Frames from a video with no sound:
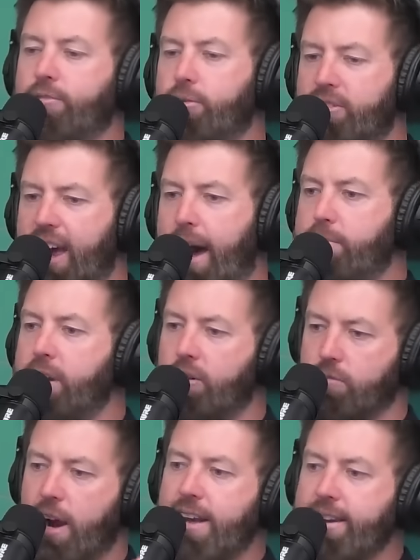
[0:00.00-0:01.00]
what's happening
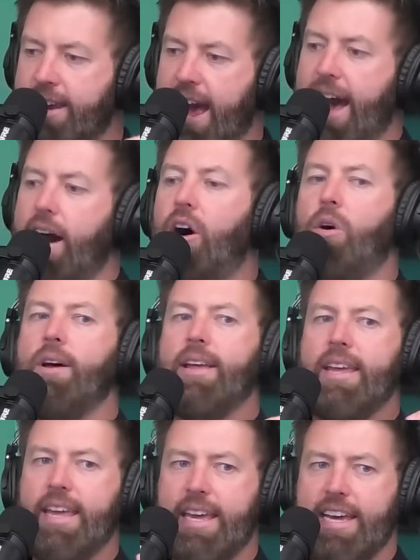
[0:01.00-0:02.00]
right now
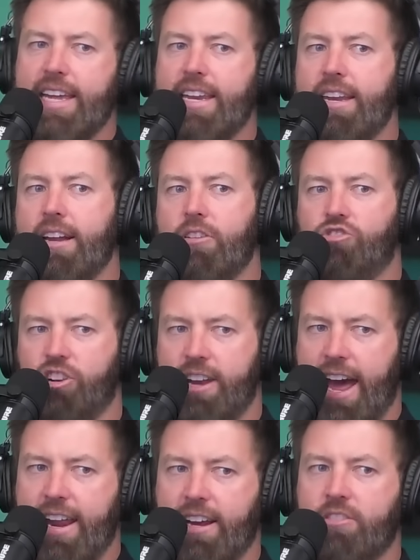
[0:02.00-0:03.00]
in
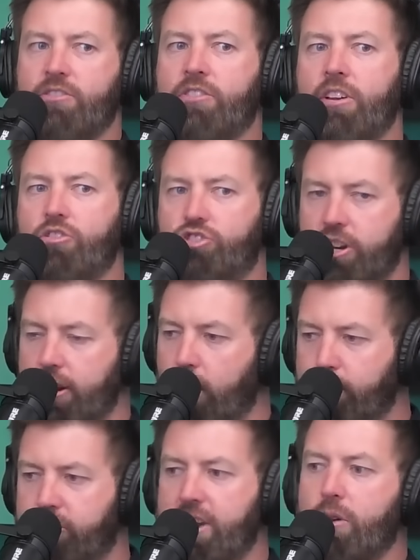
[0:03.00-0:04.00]
genetics,
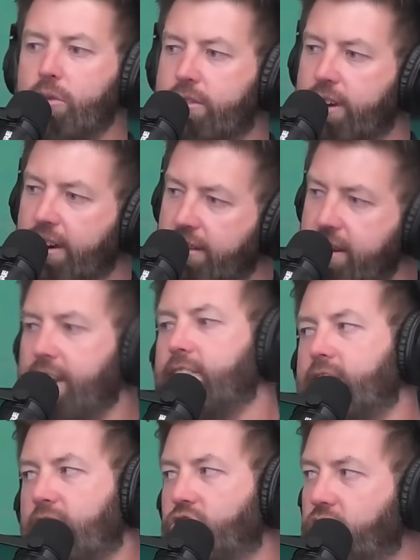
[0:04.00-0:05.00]
genome sequencing,
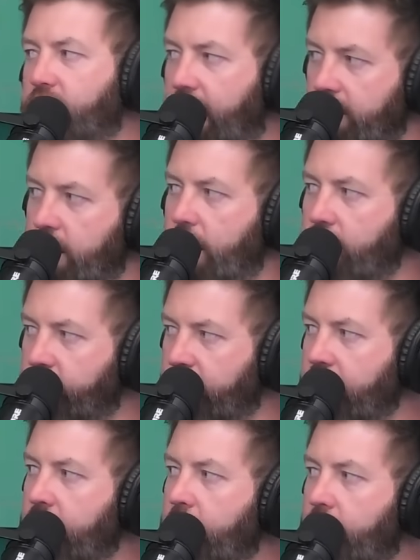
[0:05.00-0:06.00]
de-extinction
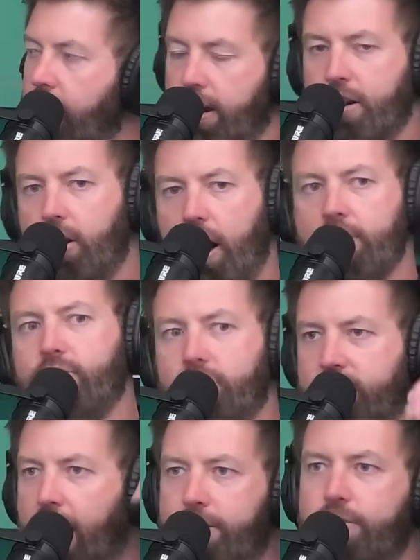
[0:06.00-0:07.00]
technology. Yeah. Like,
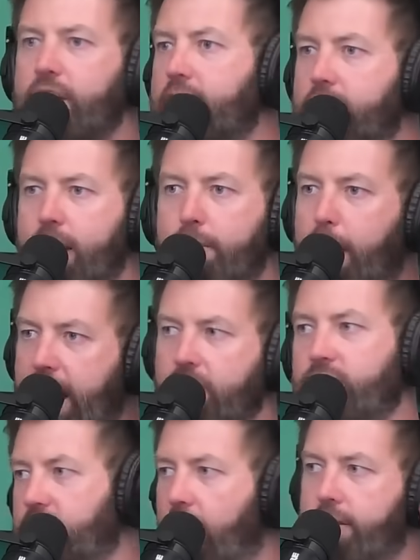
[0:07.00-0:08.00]
Colossal's definitely the
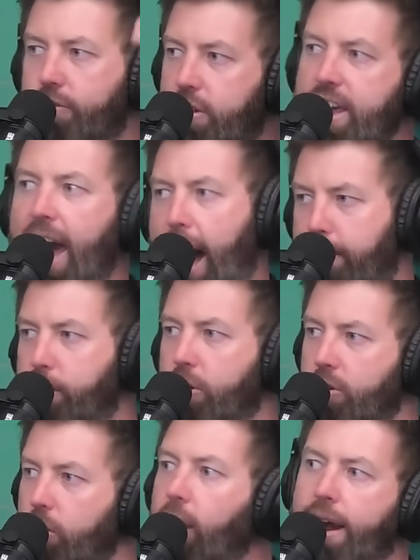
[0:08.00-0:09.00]
Microsoft or the Apple
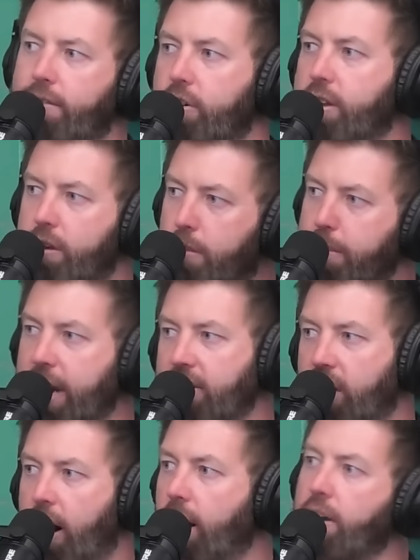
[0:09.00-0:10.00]
or whatever. They're the big
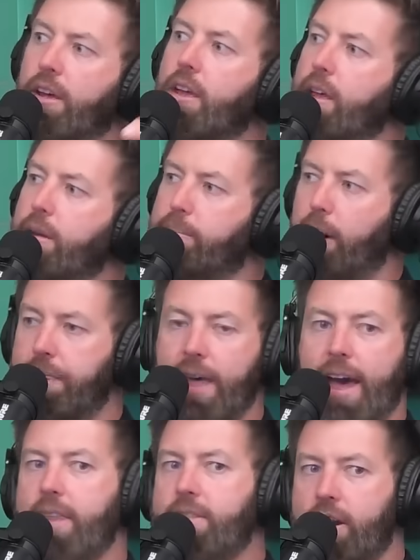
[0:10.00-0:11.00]
dog. But
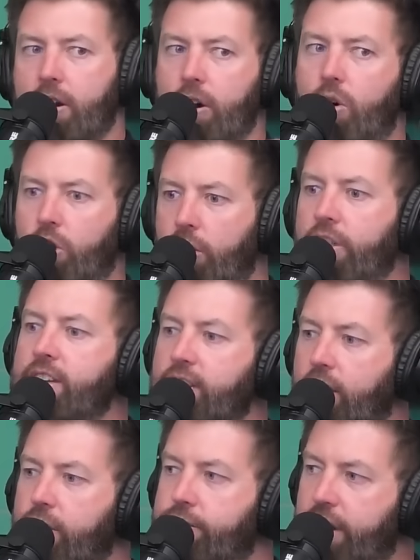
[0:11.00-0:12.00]
then there are all these
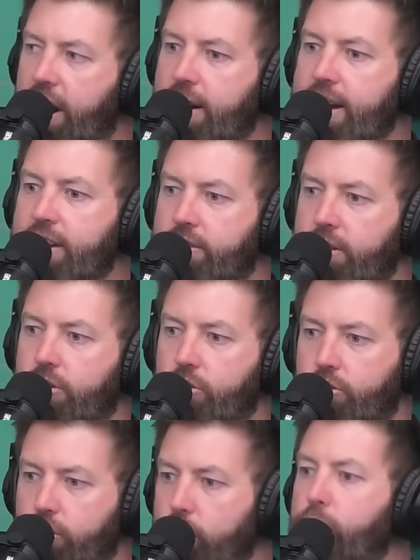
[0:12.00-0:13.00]
other various little
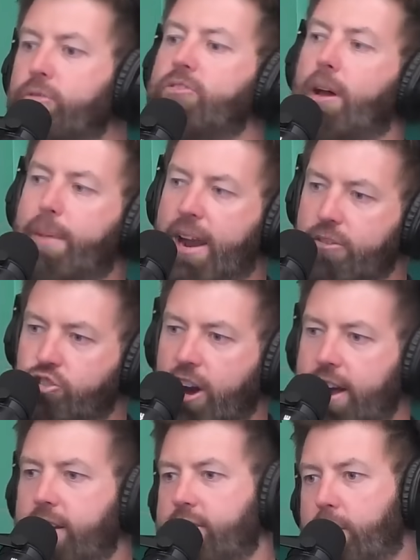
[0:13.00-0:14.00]
groups, some out of
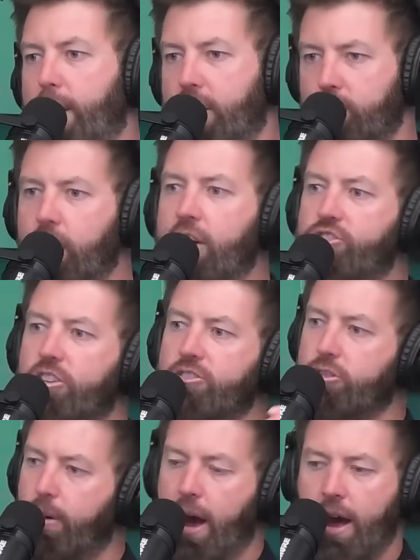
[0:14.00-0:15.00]
China, some out of Russia,
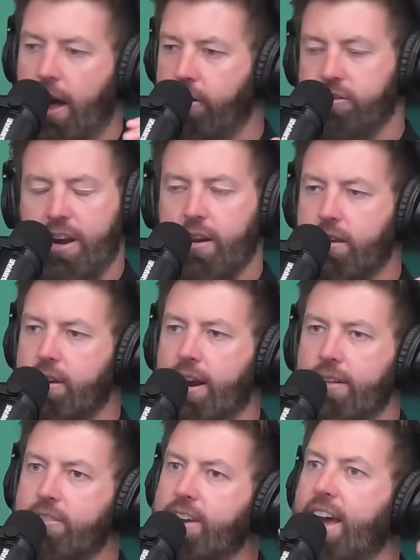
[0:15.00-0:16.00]
some others out of the
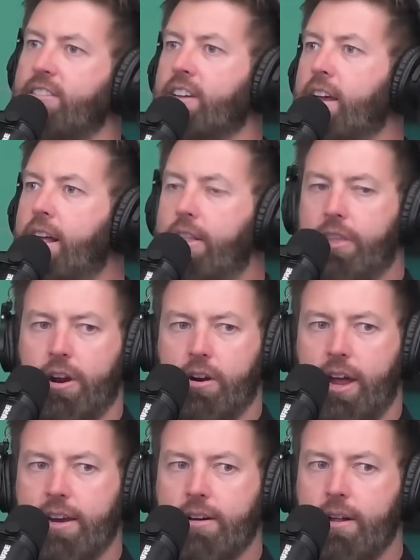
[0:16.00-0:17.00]
United States, that are
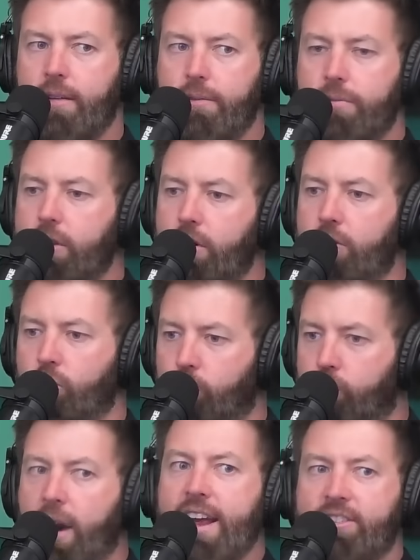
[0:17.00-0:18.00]
like,
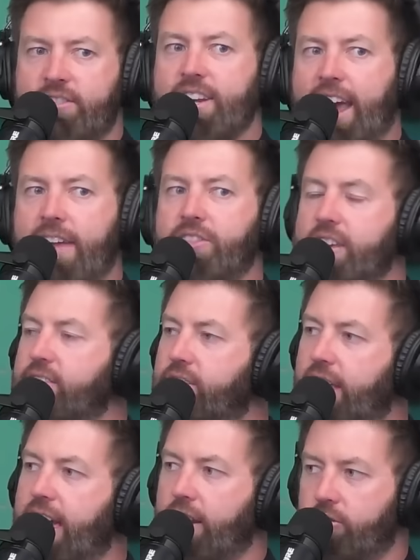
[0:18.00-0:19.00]
race to get these
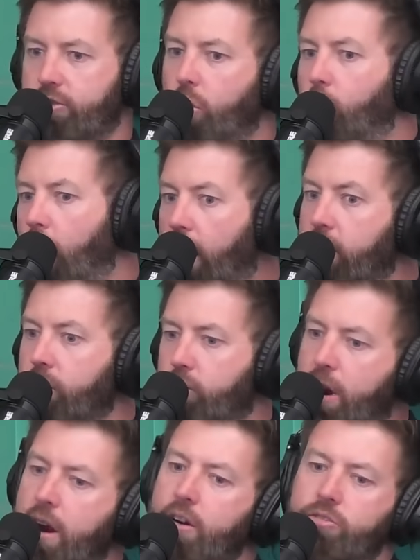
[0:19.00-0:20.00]
things. So what are the
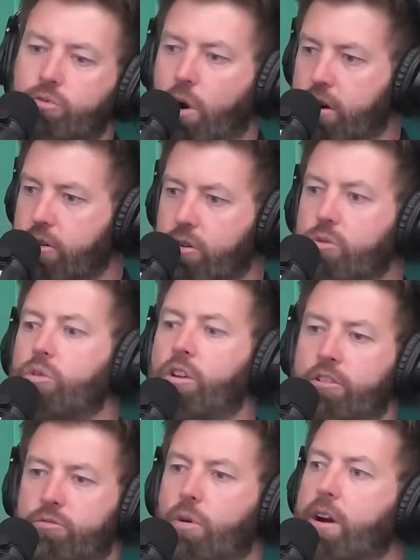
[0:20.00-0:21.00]
rarest? What are the
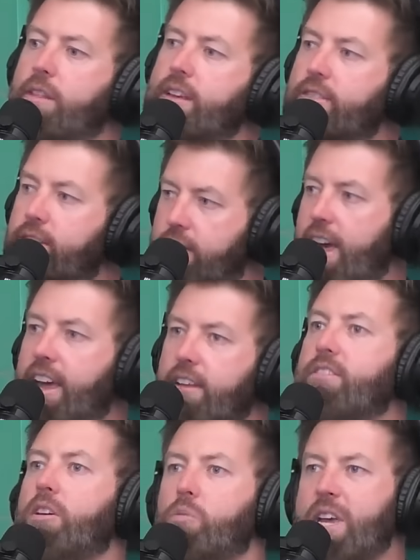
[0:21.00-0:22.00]
coolest? What are these
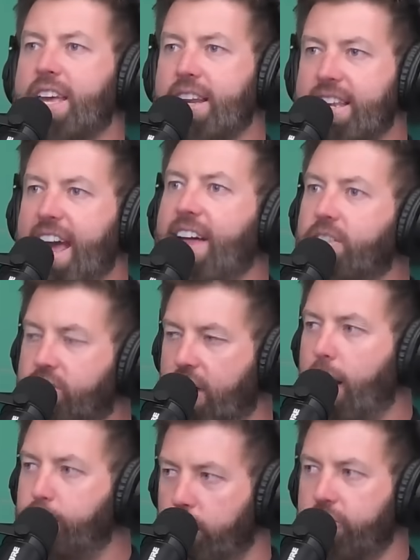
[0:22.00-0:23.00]
things that we can get
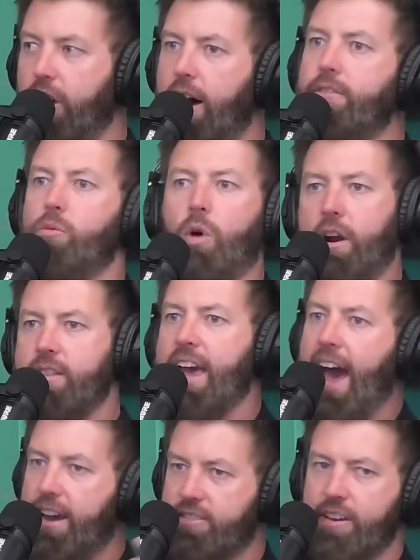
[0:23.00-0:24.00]
samples of? And what are the
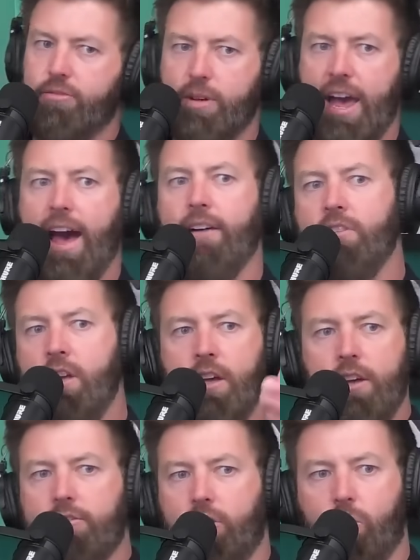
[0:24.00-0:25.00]
access we have?
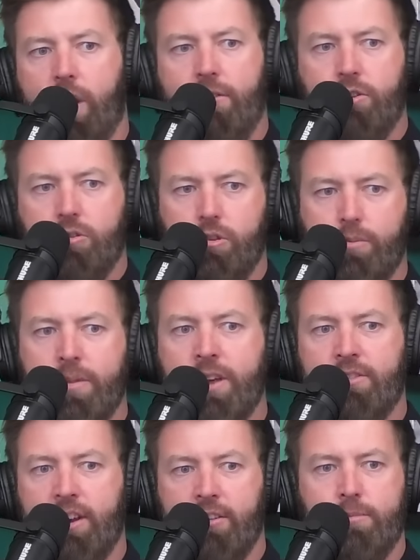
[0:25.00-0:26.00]
So whatever group
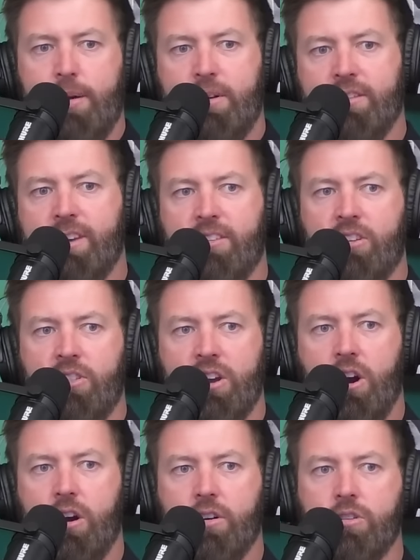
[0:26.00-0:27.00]
this is, maybe it says in the
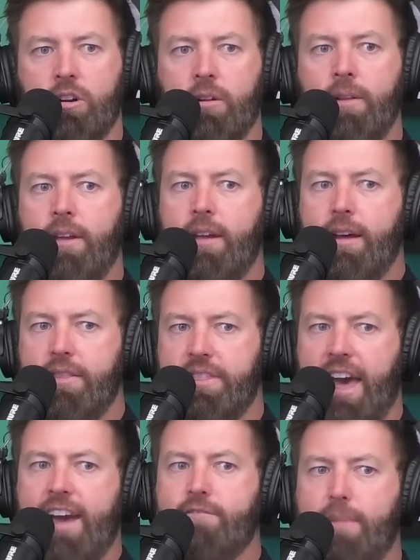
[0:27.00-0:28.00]
article,
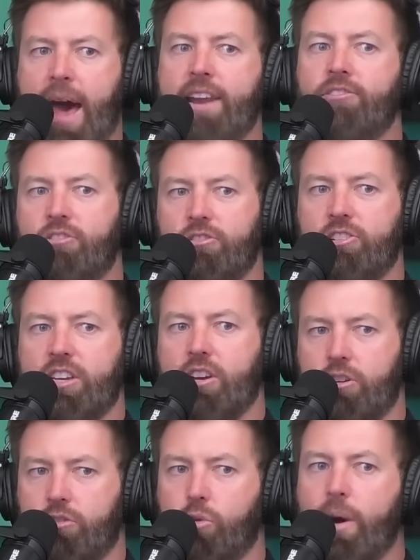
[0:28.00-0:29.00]
they've managed to
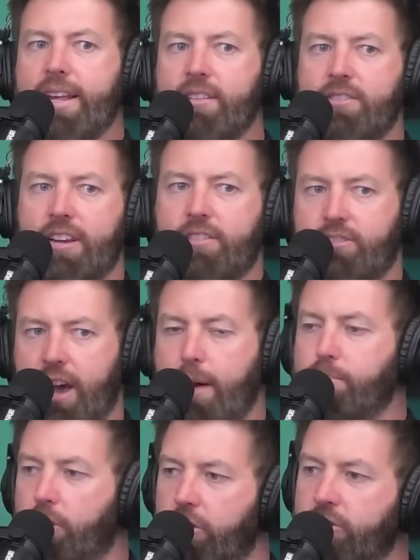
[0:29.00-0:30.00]
secure 26
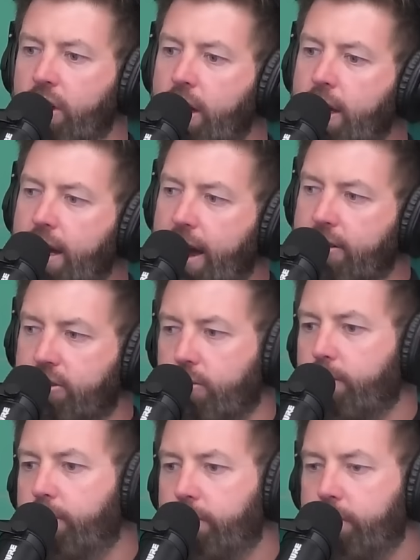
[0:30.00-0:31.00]
samples. And
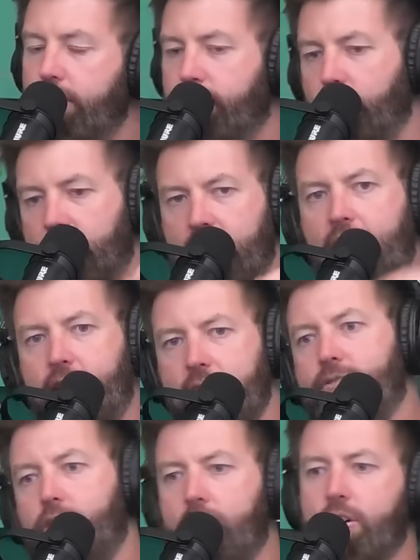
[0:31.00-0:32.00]
so for clarity,
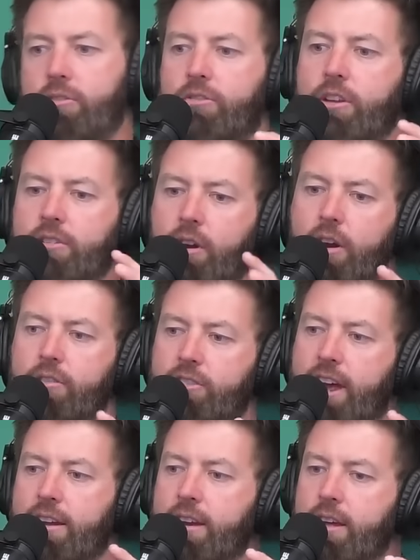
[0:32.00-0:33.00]
for those that don't
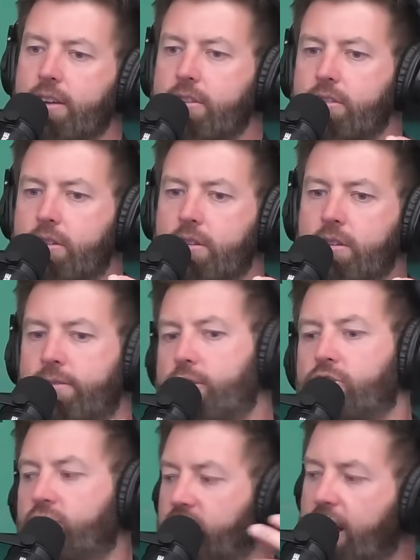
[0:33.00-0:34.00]
understand, if
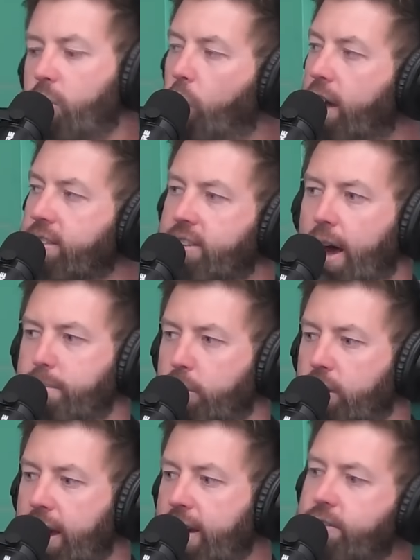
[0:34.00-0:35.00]
you just take one
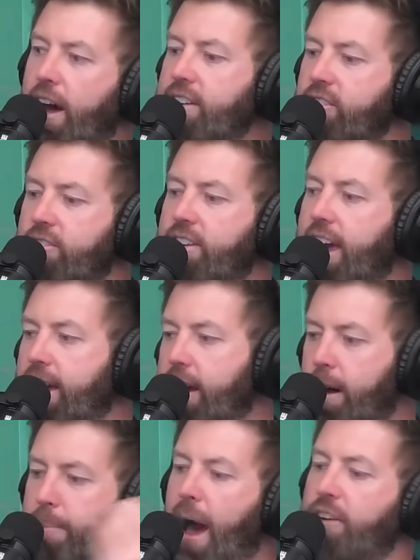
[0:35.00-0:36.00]
sample, like if I just take
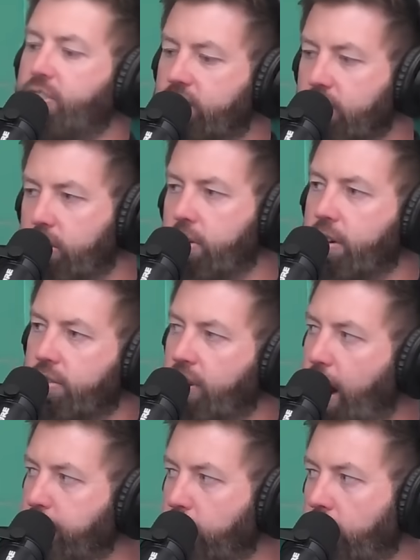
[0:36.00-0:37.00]
a Patrick DeLuca
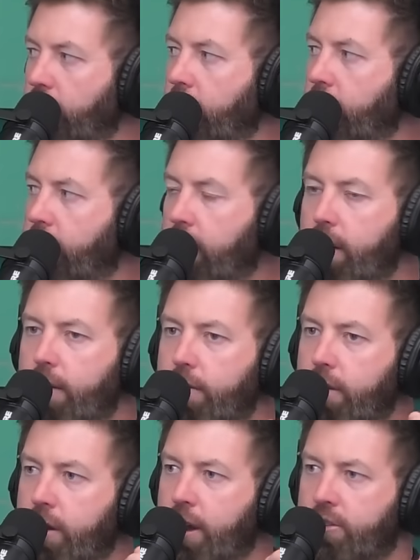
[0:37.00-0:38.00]
sample,
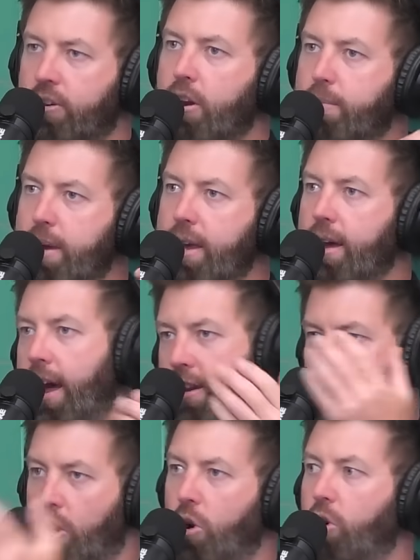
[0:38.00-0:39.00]
it's going to be, and
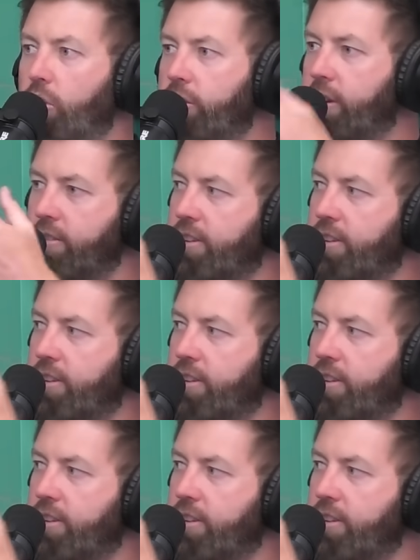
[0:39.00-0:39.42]
it's old and it's